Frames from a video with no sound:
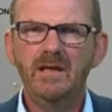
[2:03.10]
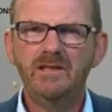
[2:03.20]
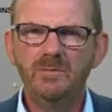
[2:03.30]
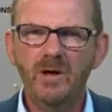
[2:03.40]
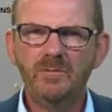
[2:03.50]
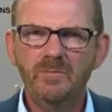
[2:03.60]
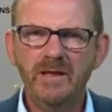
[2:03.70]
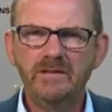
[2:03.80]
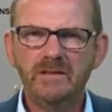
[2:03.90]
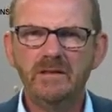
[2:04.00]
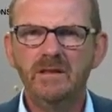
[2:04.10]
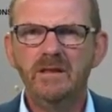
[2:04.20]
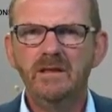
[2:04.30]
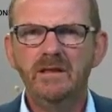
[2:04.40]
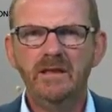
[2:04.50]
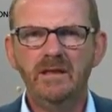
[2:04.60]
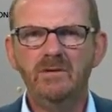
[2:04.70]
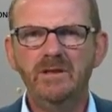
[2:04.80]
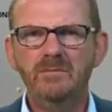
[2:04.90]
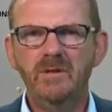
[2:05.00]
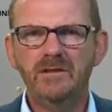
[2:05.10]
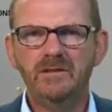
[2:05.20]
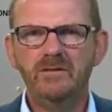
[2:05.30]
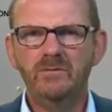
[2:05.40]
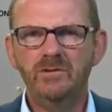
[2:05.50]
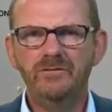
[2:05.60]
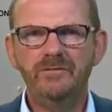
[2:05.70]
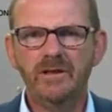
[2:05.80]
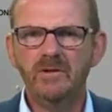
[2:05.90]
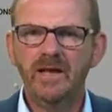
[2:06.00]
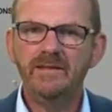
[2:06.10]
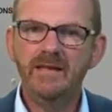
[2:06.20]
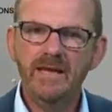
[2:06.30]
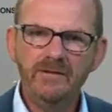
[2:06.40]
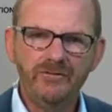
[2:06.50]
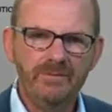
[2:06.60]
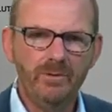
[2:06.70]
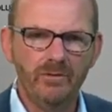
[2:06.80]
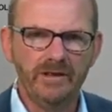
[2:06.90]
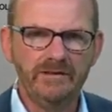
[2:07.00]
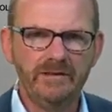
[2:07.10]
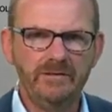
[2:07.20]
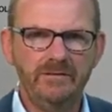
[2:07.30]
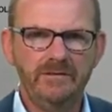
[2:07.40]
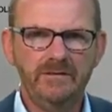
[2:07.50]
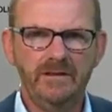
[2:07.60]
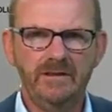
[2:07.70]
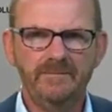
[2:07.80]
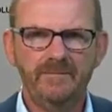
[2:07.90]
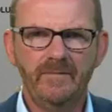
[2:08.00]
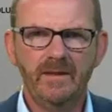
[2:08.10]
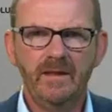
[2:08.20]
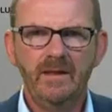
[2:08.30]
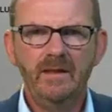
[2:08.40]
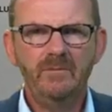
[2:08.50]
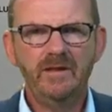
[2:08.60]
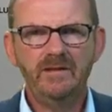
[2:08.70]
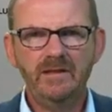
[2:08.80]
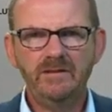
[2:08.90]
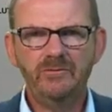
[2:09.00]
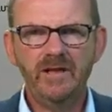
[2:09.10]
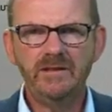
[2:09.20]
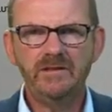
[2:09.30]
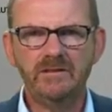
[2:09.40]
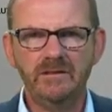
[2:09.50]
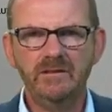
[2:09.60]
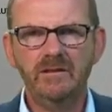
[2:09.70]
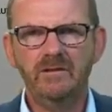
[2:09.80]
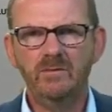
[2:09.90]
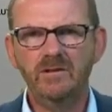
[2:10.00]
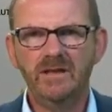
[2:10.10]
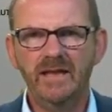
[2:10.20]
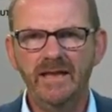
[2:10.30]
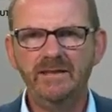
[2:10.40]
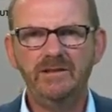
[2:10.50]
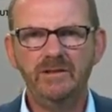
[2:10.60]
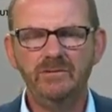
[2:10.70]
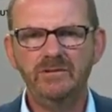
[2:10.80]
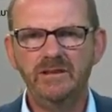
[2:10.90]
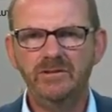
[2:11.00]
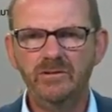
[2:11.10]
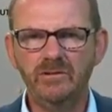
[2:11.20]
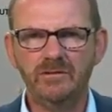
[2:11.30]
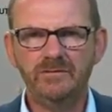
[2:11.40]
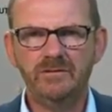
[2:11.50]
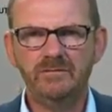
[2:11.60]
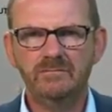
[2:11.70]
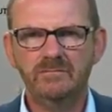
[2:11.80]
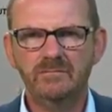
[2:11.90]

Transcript: A smart meter can only measure the water flow at the entry point, as you can see, but it doesn't register what end use it serves.